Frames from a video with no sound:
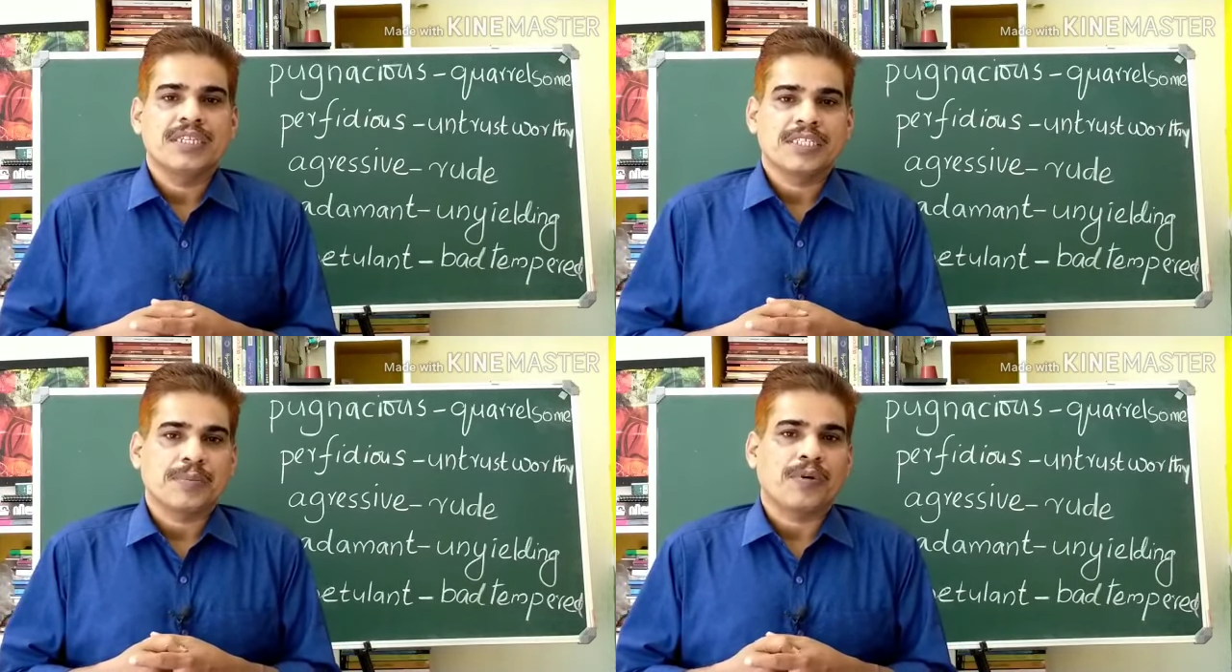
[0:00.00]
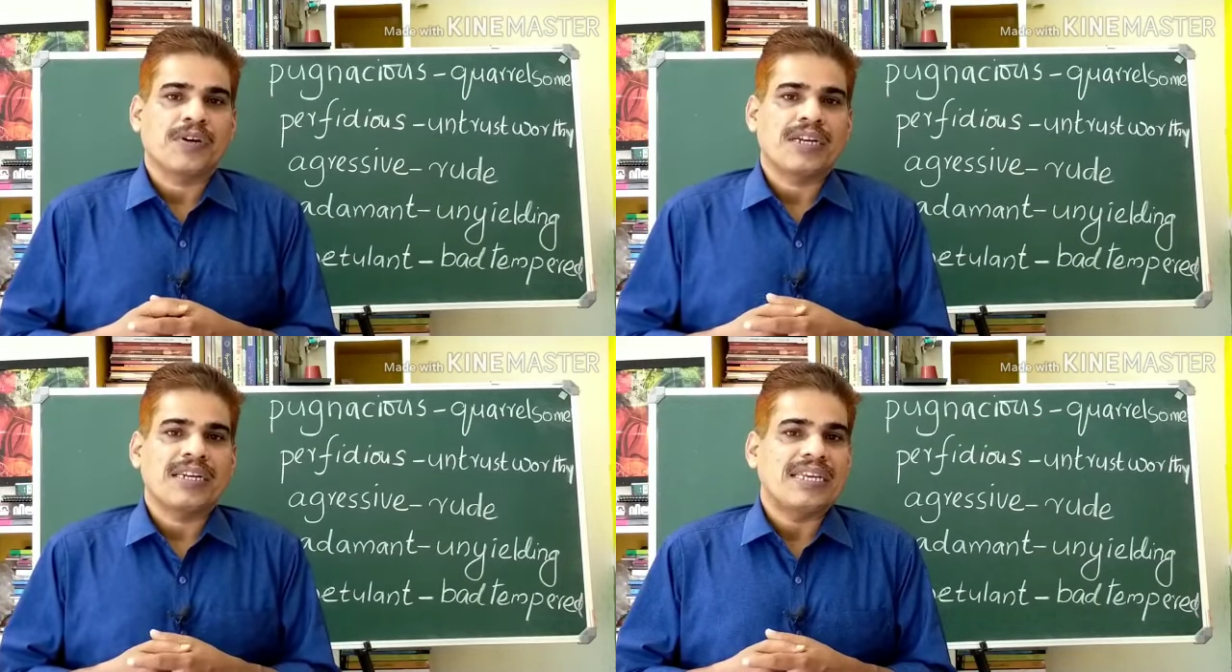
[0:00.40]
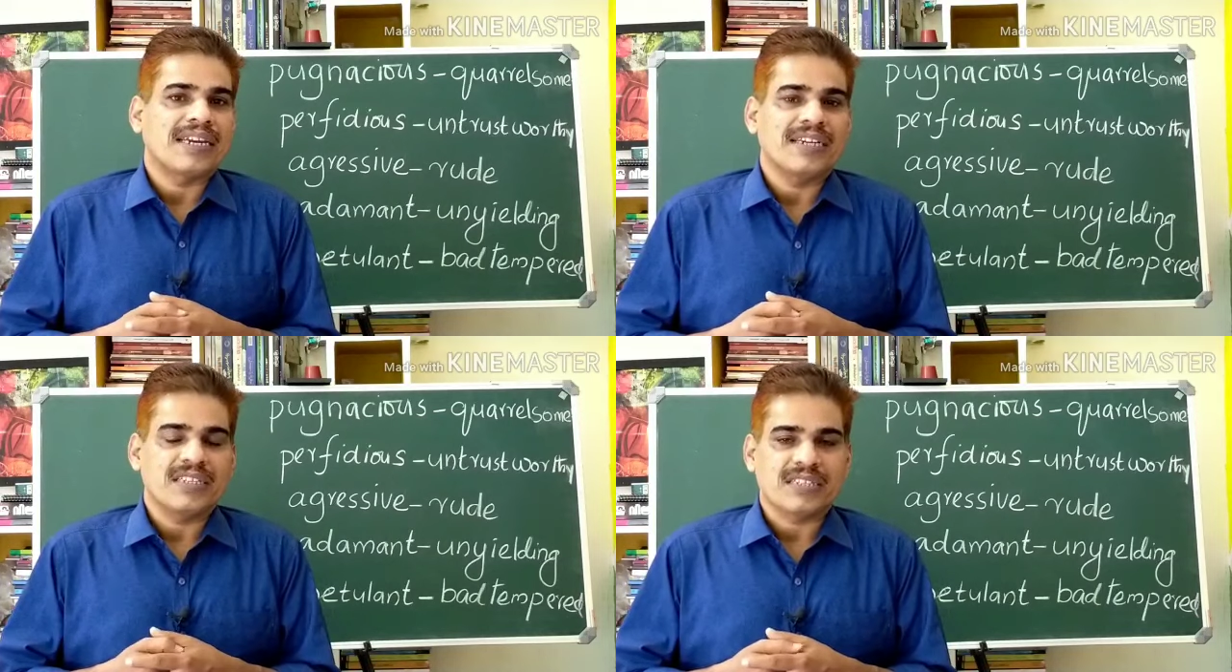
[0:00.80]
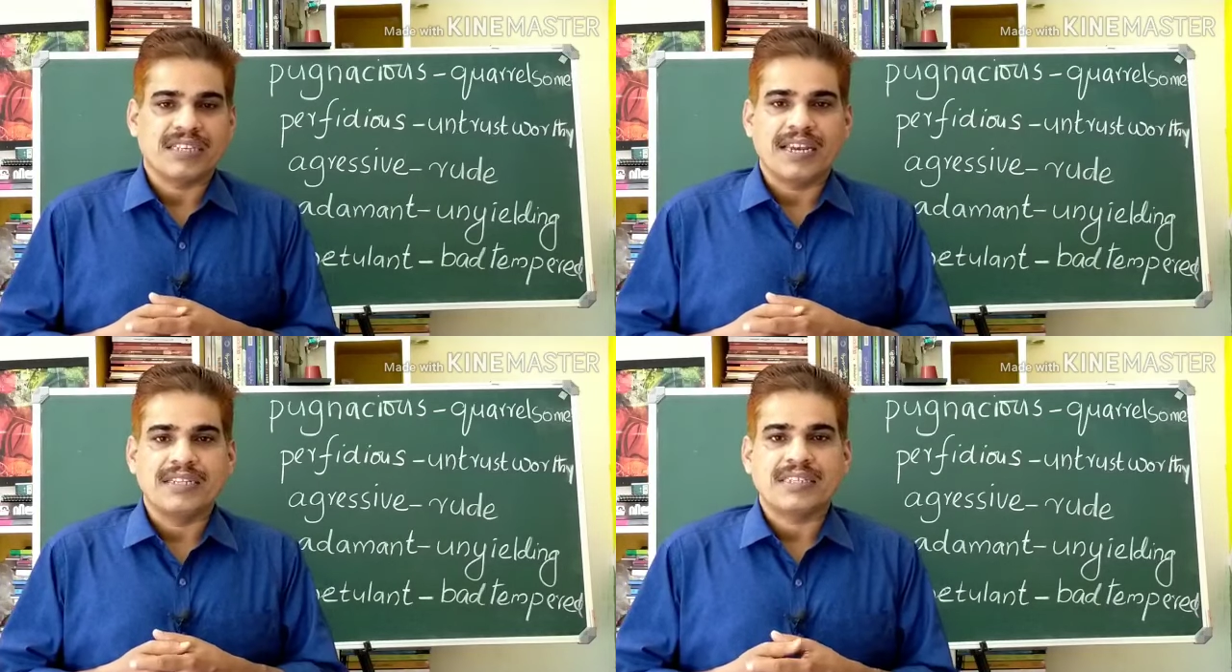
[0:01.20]
spoken English
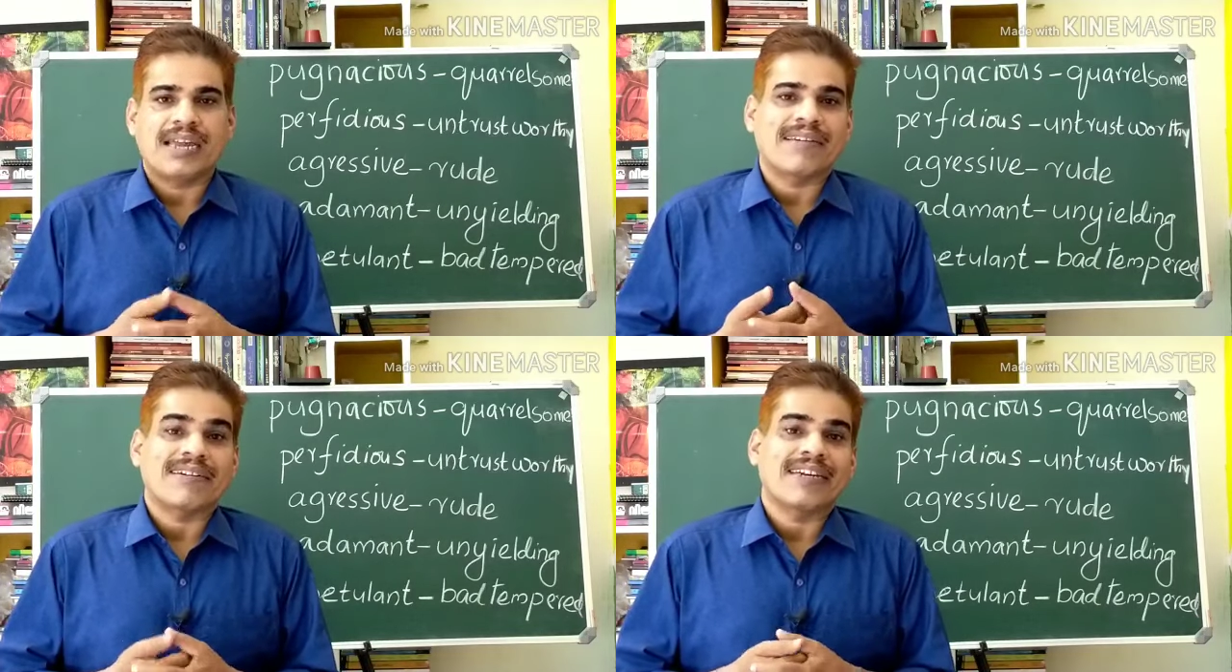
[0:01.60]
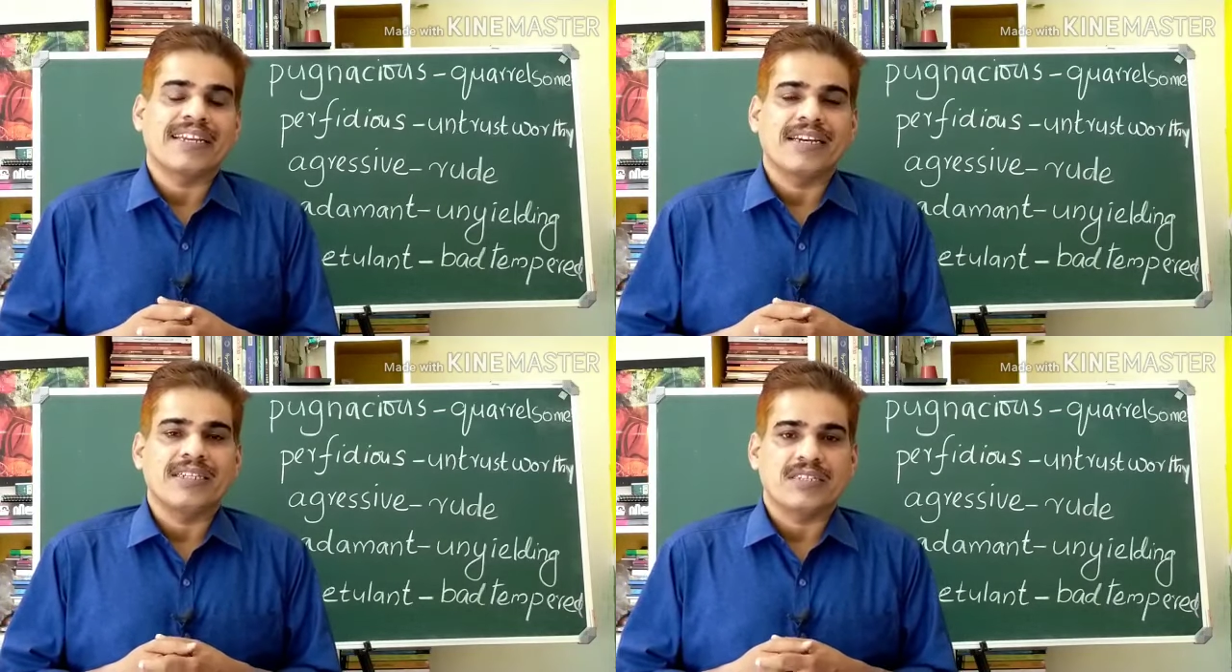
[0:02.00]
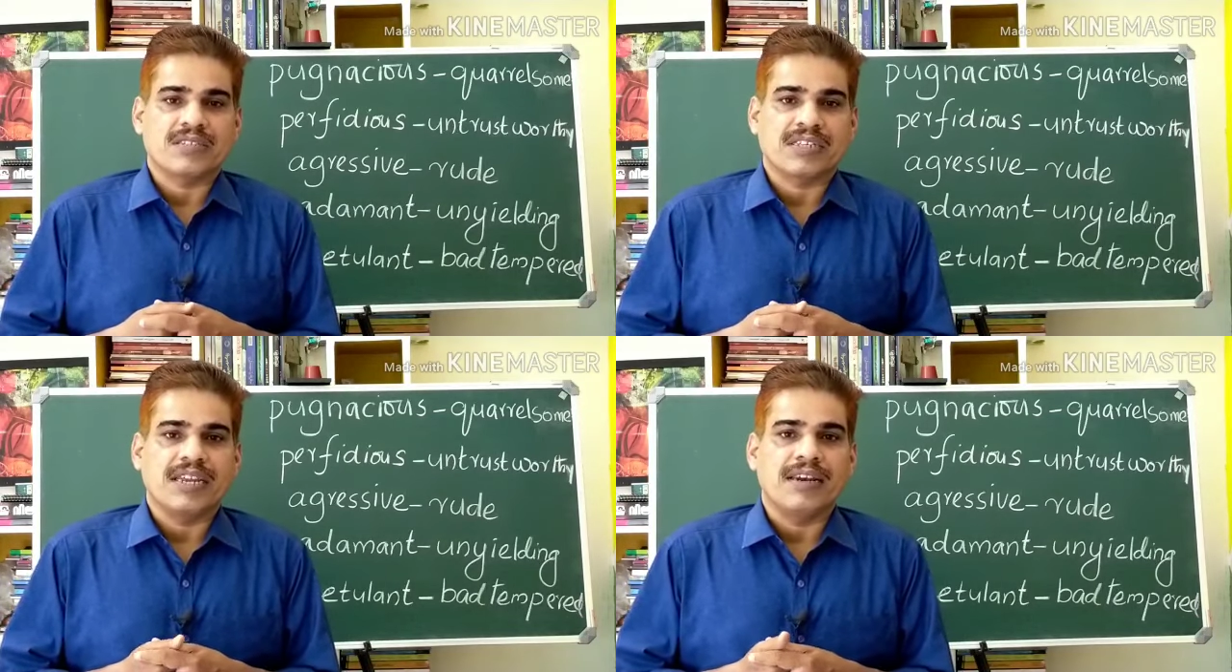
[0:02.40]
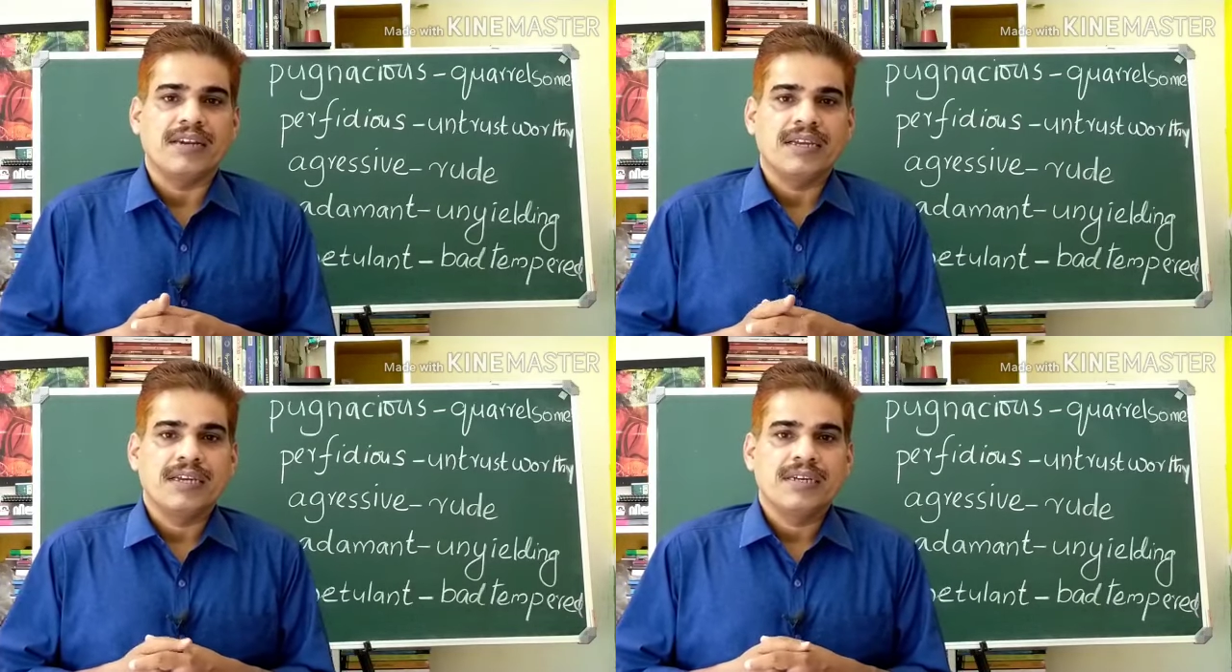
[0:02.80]
skills and written English skill